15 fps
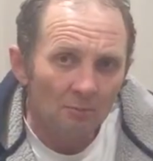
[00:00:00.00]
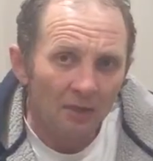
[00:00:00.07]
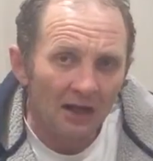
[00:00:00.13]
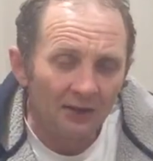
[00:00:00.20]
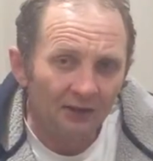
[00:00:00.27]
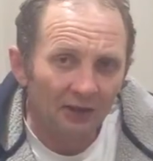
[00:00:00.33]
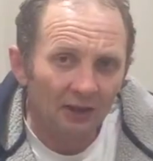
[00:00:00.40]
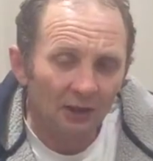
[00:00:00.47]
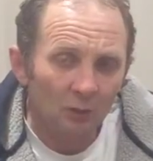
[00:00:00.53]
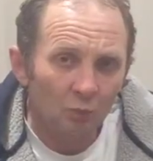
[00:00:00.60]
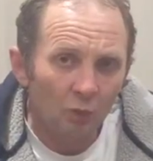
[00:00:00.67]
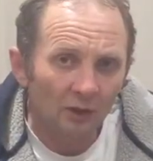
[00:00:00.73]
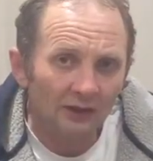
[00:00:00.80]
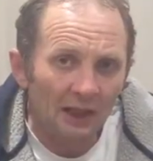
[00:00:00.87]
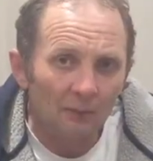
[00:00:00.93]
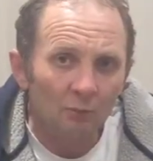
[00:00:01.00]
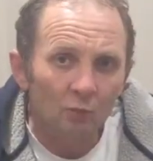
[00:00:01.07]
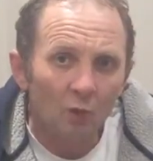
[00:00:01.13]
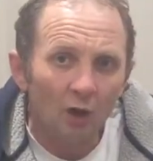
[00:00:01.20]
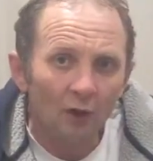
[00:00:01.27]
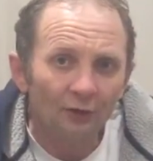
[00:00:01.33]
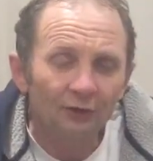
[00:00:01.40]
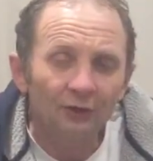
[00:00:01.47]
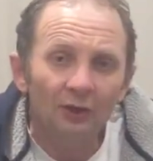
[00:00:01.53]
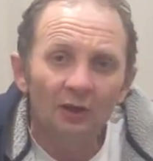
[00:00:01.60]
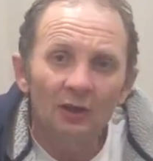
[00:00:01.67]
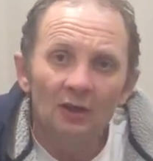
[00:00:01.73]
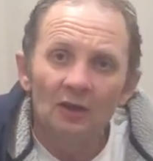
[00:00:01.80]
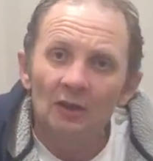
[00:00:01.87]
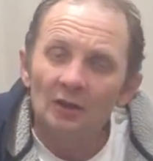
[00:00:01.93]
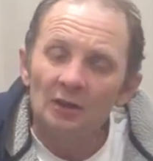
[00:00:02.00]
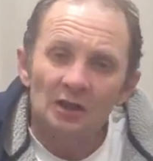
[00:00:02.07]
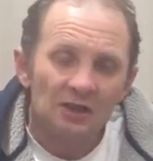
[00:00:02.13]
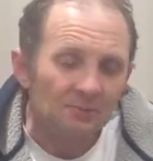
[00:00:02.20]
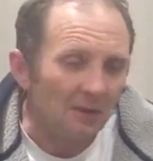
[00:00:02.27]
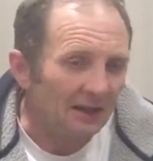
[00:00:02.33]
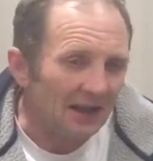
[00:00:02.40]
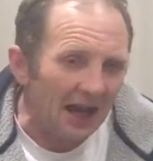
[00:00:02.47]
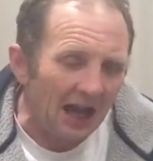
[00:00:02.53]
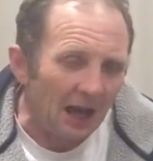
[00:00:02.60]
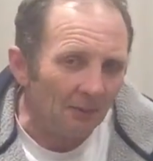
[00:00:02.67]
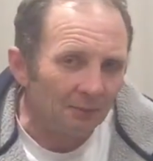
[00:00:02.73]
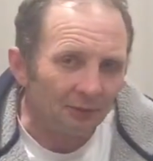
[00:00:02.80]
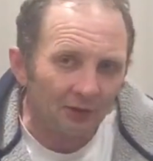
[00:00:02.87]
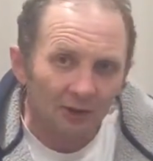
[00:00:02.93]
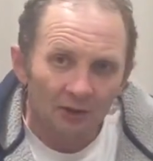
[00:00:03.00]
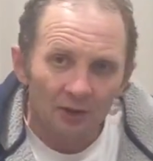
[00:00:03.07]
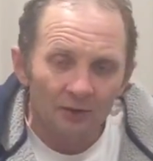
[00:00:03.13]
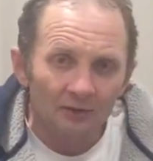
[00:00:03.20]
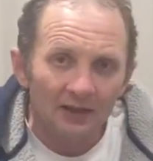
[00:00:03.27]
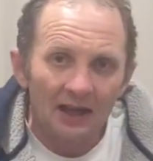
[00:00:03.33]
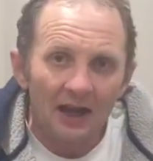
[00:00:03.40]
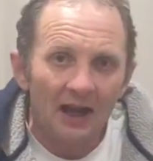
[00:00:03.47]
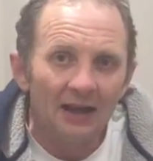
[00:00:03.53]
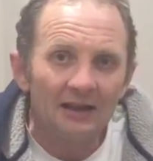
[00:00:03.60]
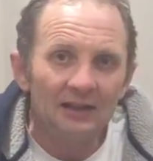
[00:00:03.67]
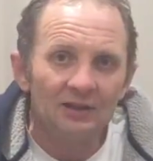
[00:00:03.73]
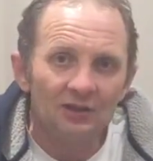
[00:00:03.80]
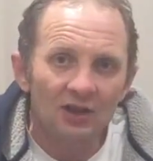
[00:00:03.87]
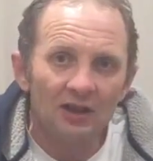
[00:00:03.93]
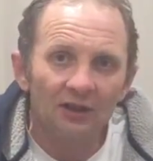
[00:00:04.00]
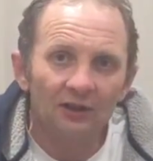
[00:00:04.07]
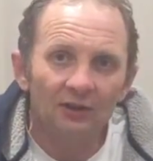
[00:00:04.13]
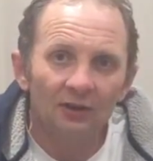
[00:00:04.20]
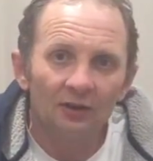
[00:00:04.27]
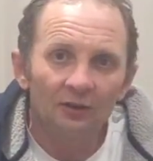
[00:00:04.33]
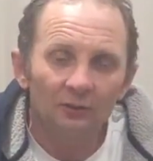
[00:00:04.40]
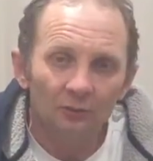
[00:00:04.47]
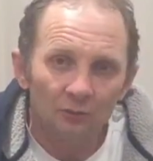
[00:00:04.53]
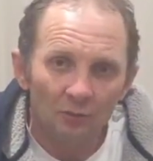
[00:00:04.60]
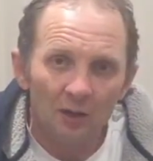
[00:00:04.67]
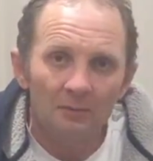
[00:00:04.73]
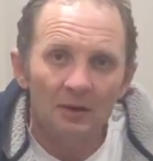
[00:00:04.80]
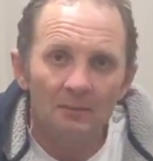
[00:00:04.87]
Basically what happened was, I spent absolutely ages with